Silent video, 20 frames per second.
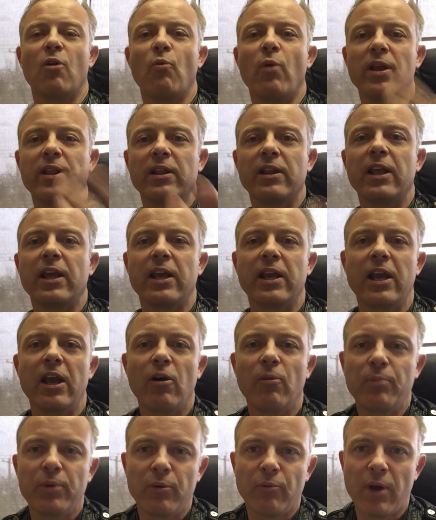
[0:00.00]
way that they can
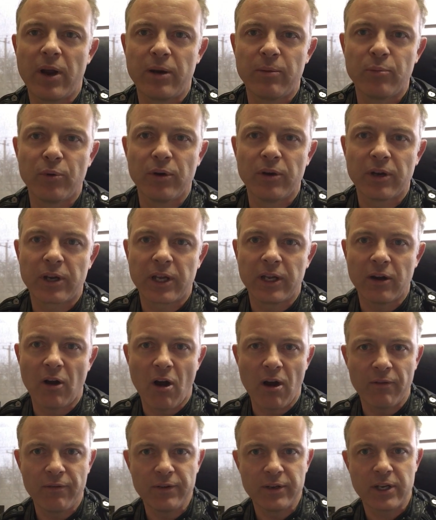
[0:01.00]
help you write a book, and
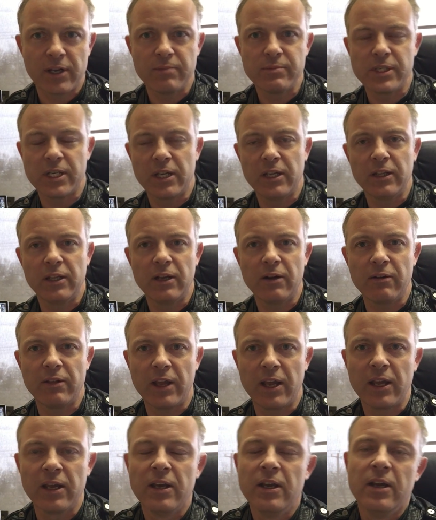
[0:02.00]
oftentimes in there
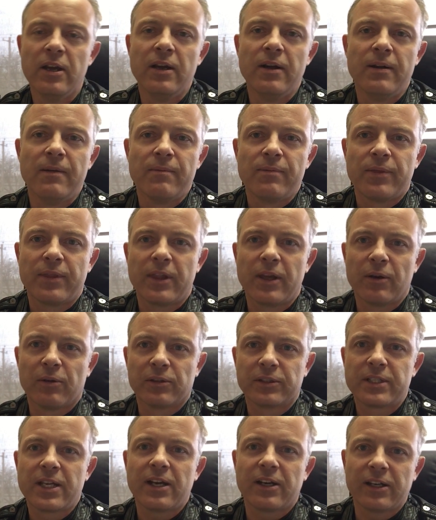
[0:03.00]

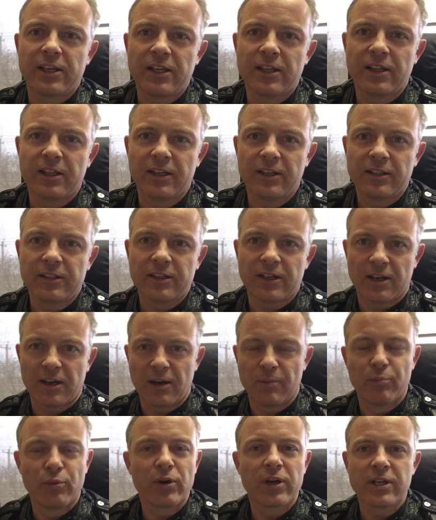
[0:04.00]
they'll tell you that
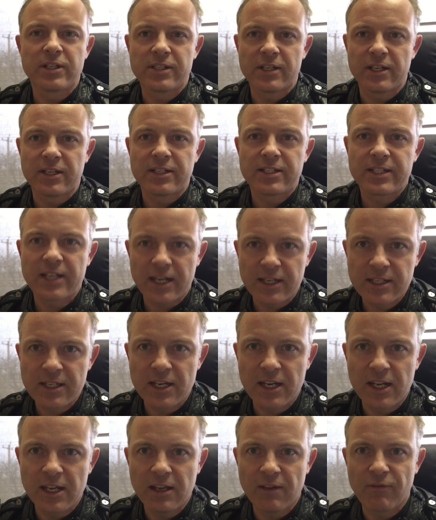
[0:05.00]
a book is a
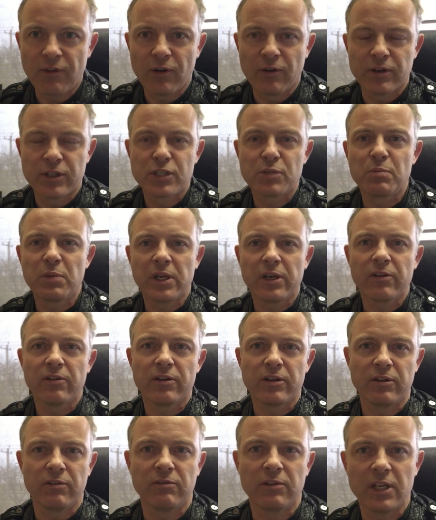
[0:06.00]
necessity. If you're a speaker,
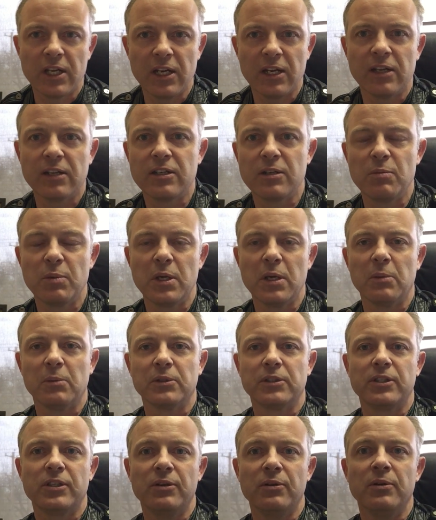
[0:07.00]
you need it to be
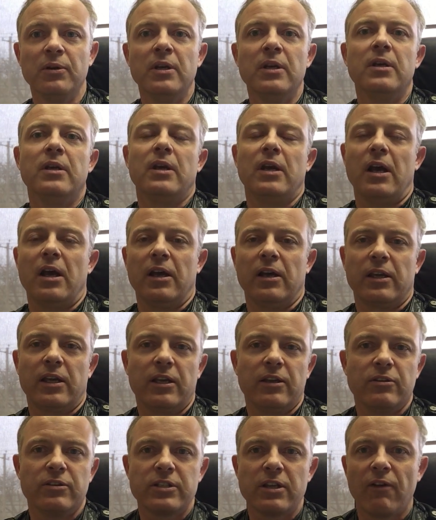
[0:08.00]
able to
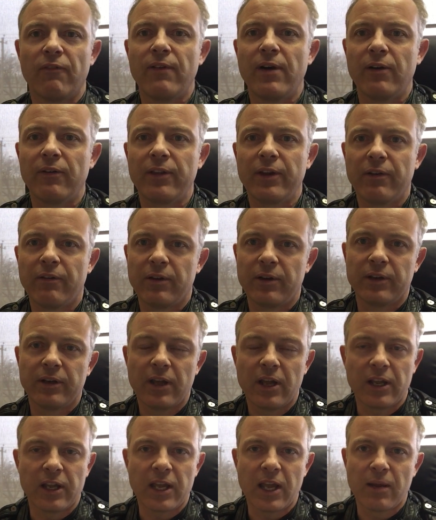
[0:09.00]
get yourself out there
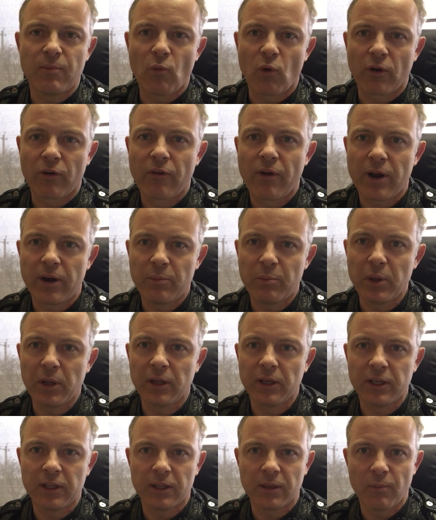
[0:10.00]
and gain more
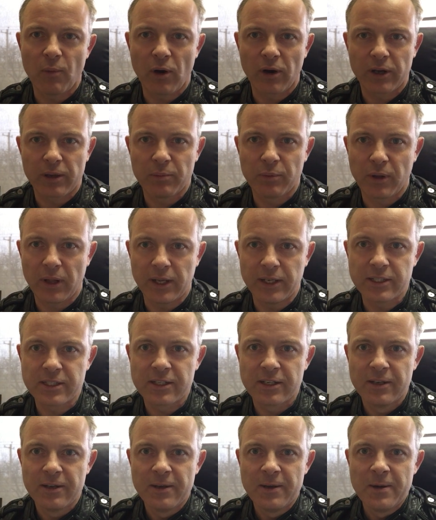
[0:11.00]
credibility in the marketplace.